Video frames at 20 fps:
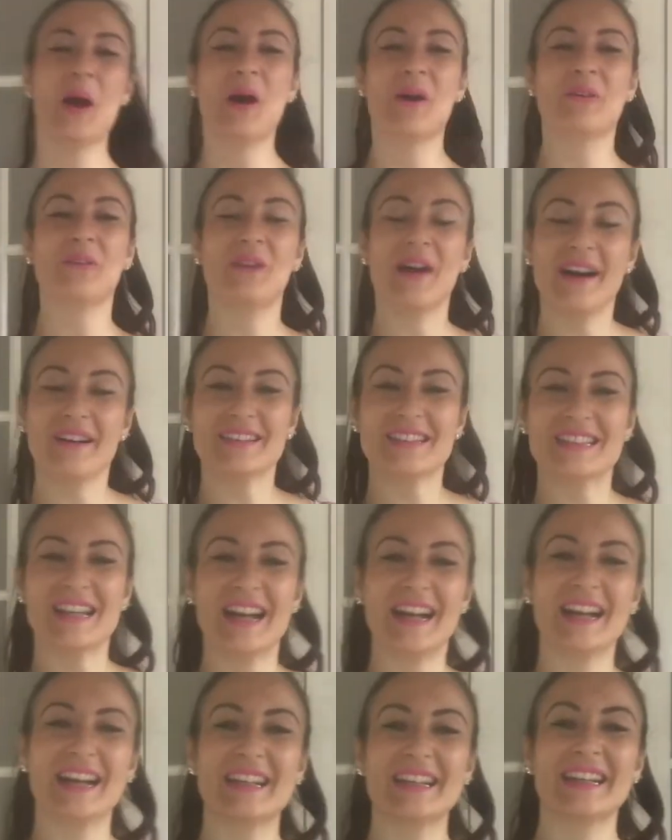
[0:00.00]
Well
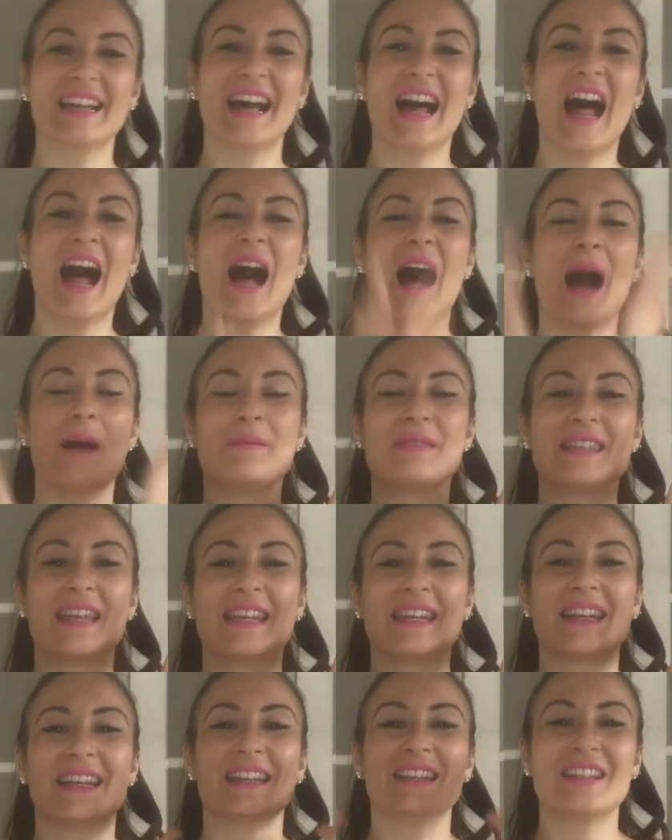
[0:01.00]
done. I'm
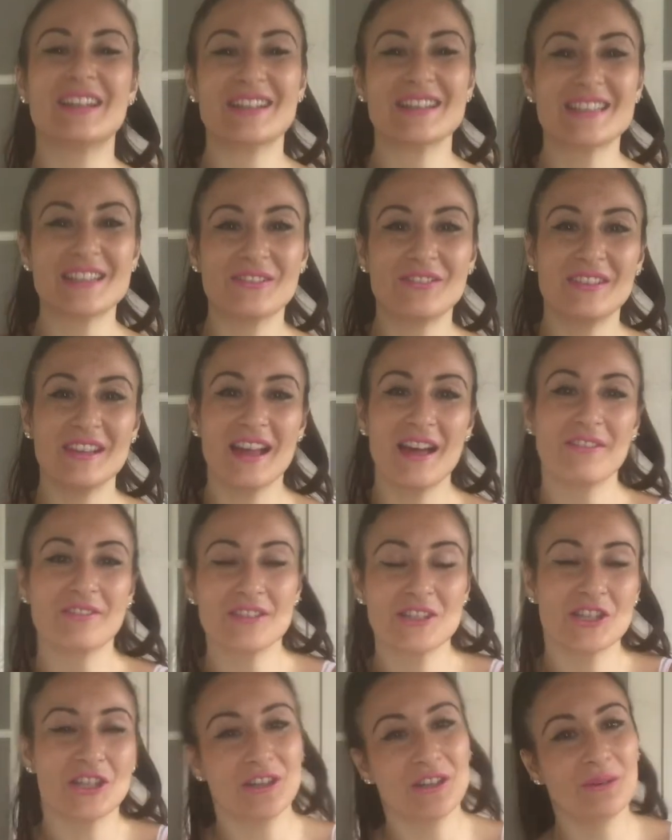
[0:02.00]
sending lots of love
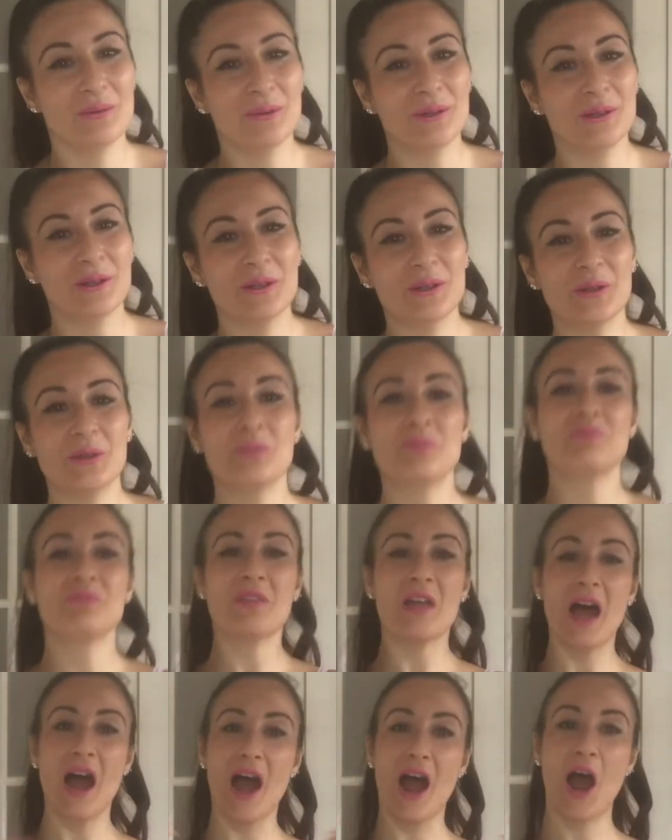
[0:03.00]
to you all.
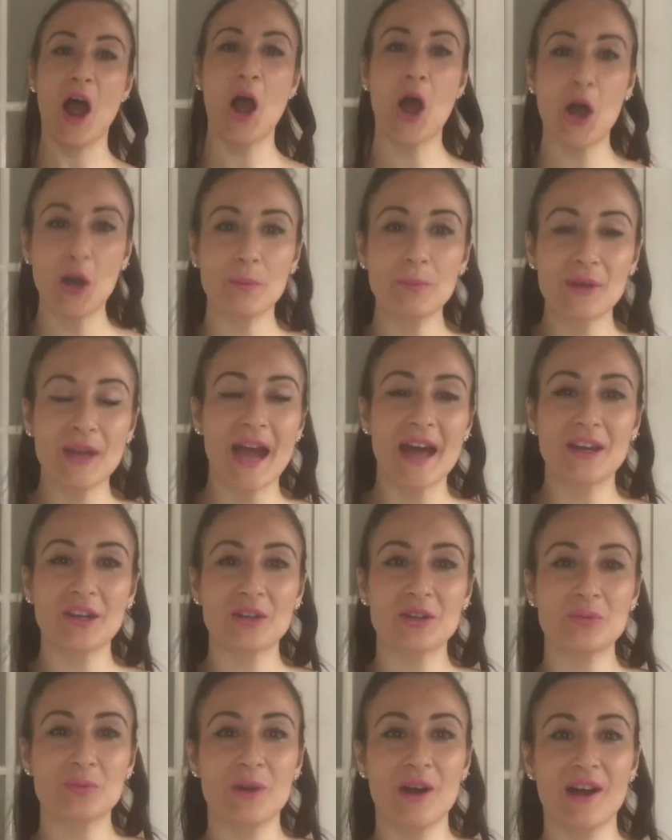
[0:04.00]
I hope you had a
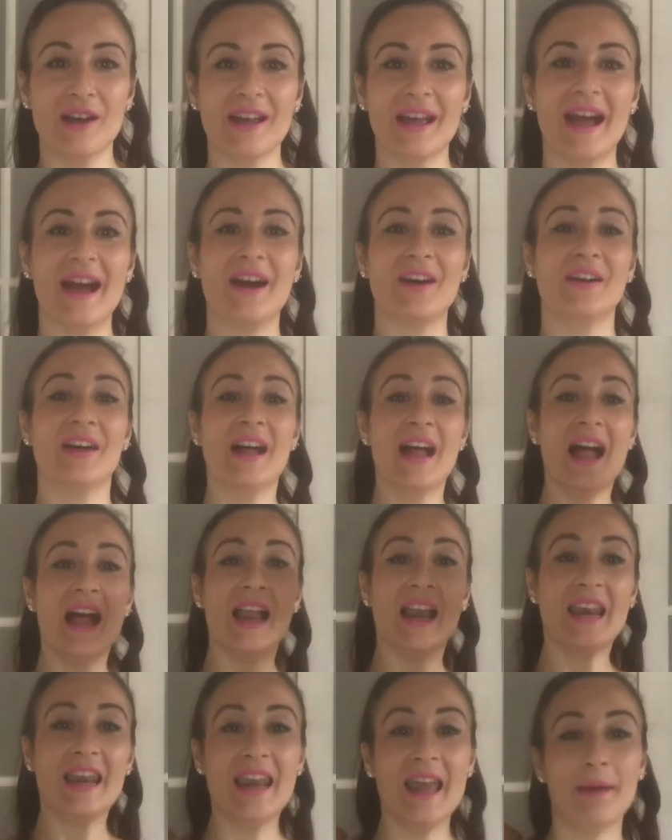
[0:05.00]
good workout.
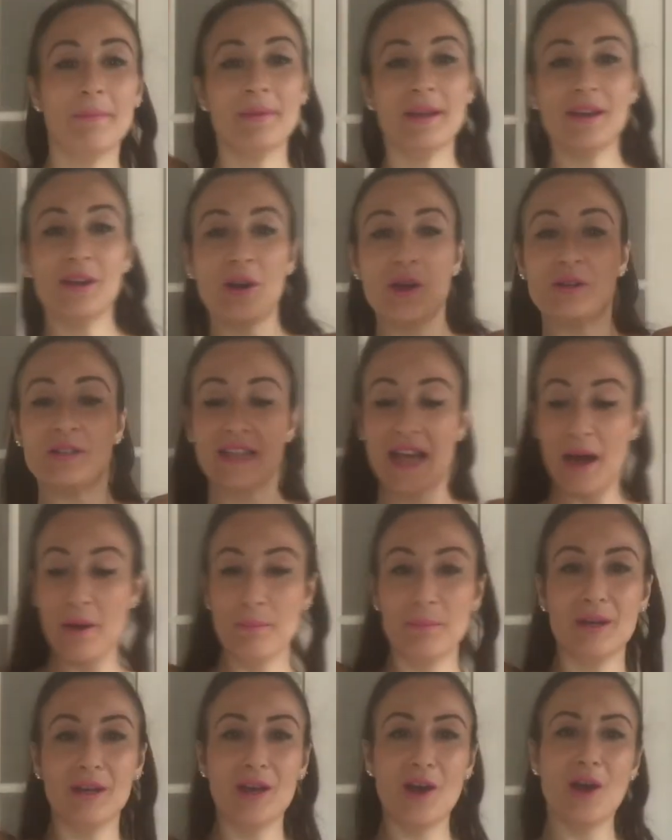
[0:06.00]
Let me know down
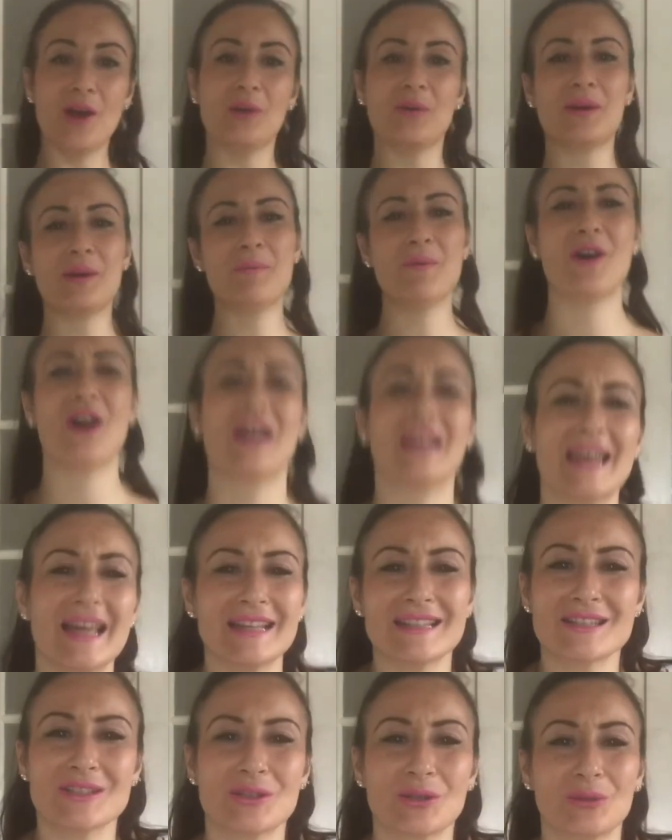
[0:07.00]
below. Come on,
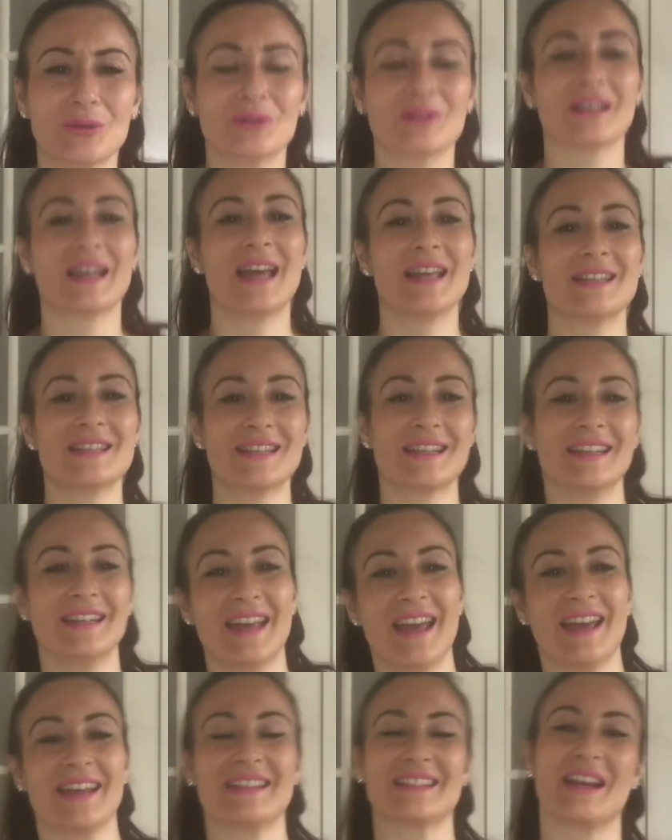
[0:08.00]
let's talk, let's
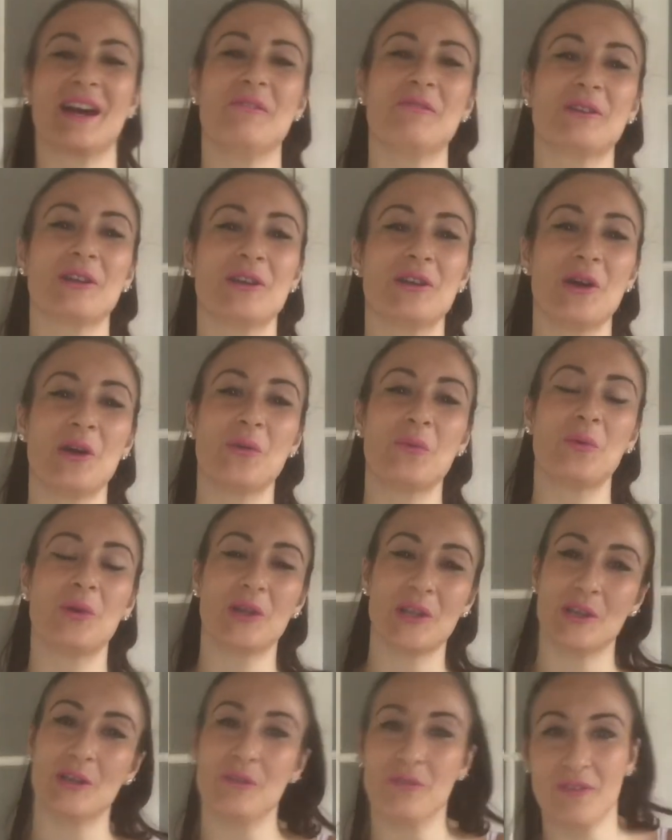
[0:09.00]
connect. I want to know what
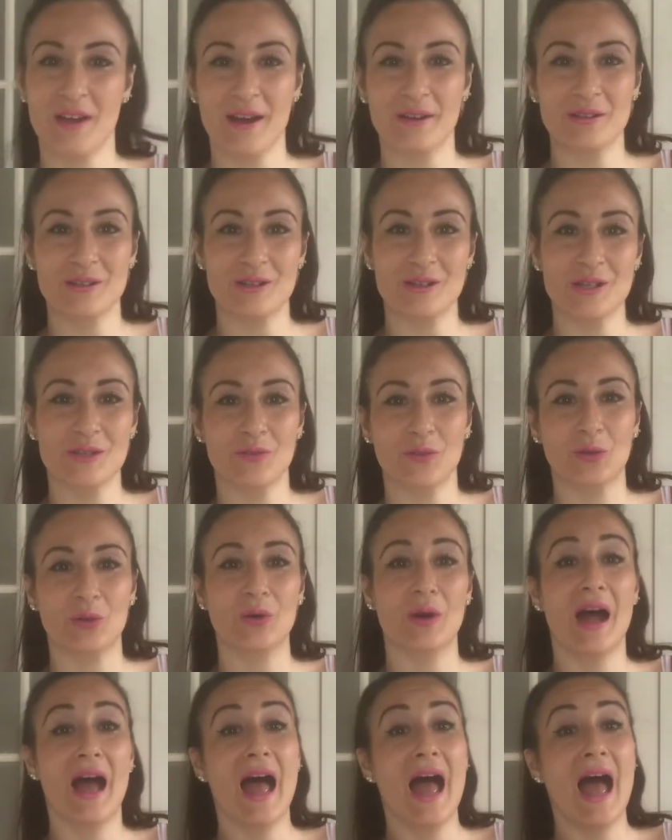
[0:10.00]
you found useful,